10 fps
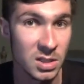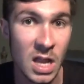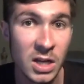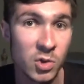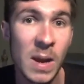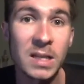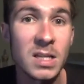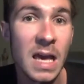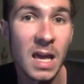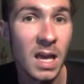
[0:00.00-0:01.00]
not
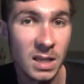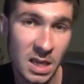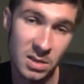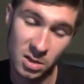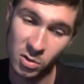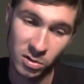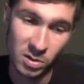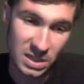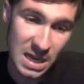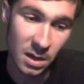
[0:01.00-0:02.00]
directed at, at kids under
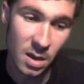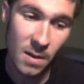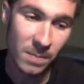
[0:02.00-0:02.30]
thirteen.